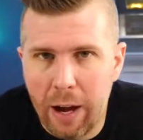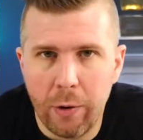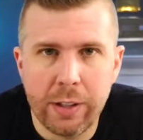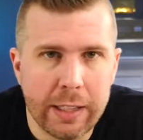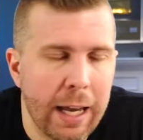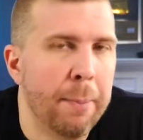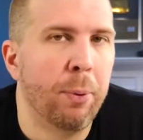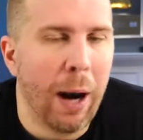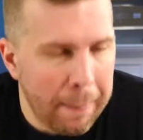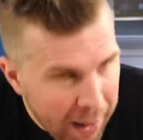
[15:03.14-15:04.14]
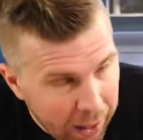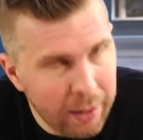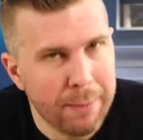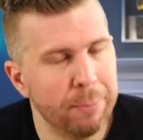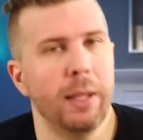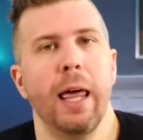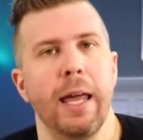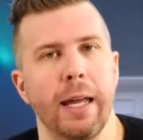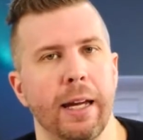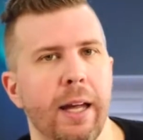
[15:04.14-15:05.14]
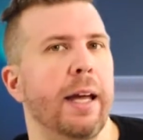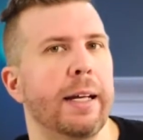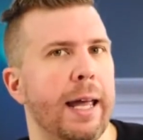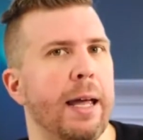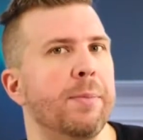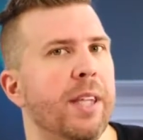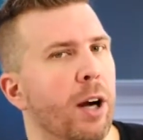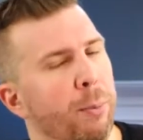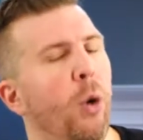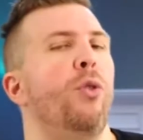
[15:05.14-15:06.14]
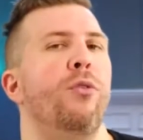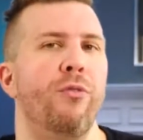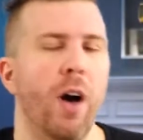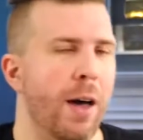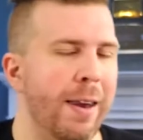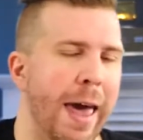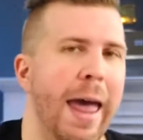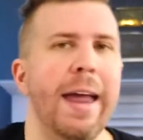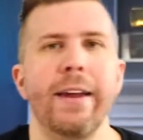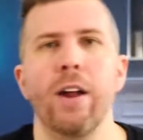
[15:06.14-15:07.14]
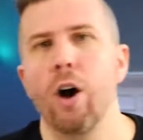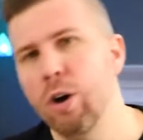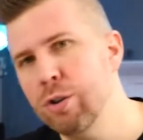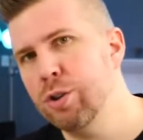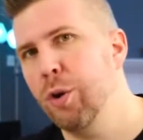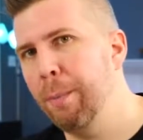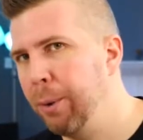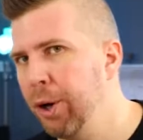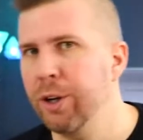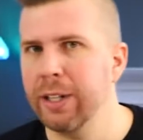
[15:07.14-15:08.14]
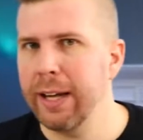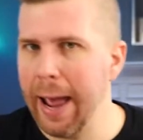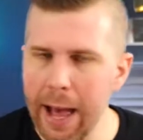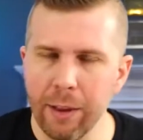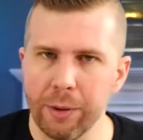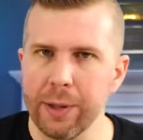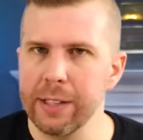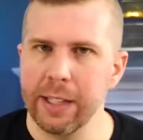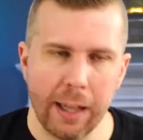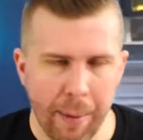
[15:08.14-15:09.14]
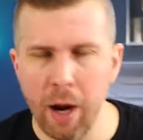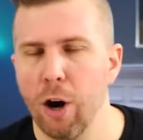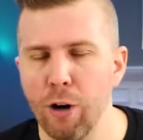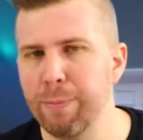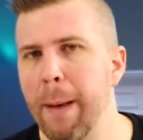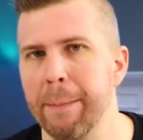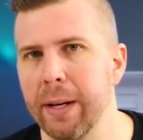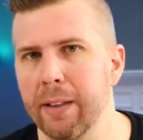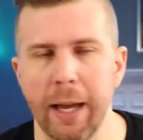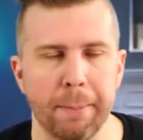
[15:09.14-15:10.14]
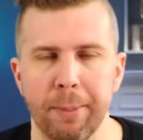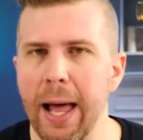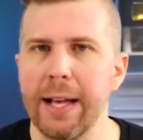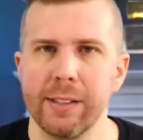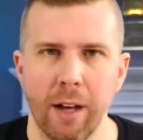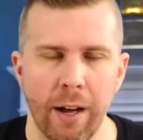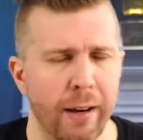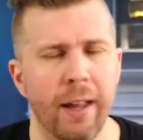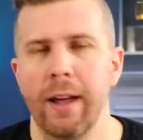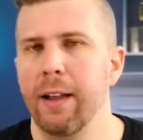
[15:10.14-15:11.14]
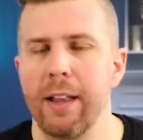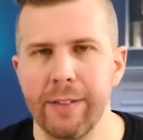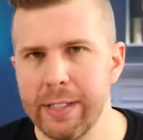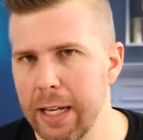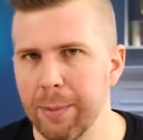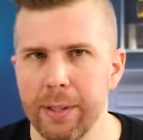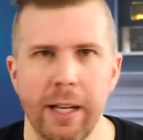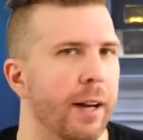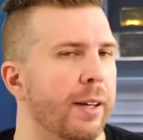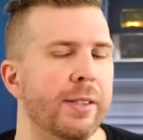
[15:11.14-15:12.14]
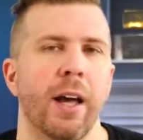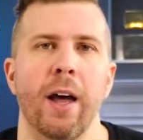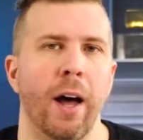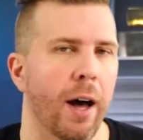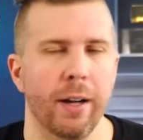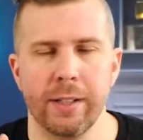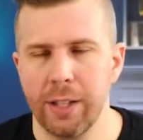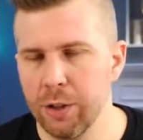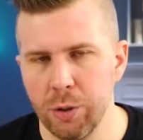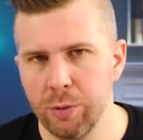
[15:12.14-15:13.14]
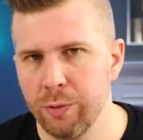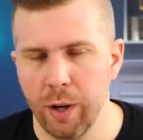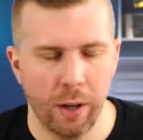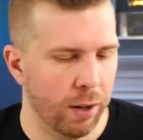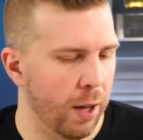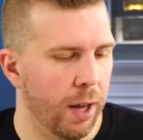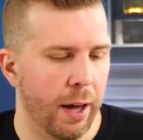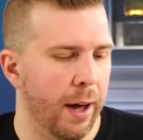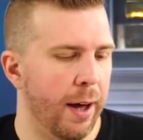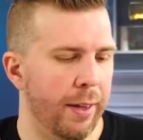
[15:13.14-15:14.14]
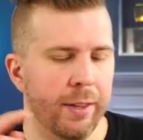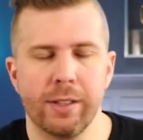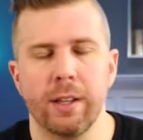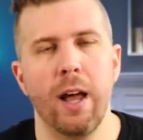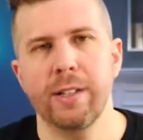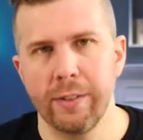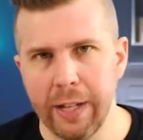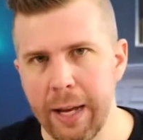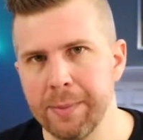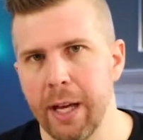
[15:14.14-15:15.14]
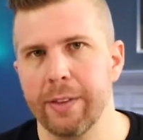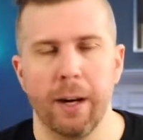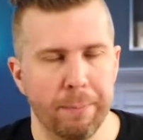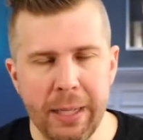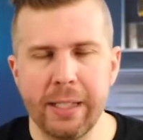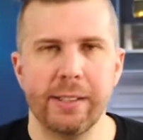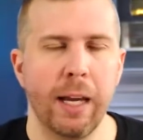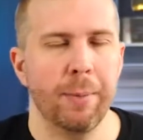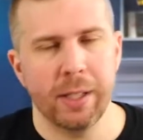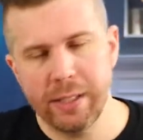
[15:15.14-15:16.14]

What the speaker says: hours a day, primarily playing games that are both fun and also burn calories. They get my heart pumping, like Blast On, 11 Table Tennis, Until You Fall. There's lots of games out there, Beat Saber,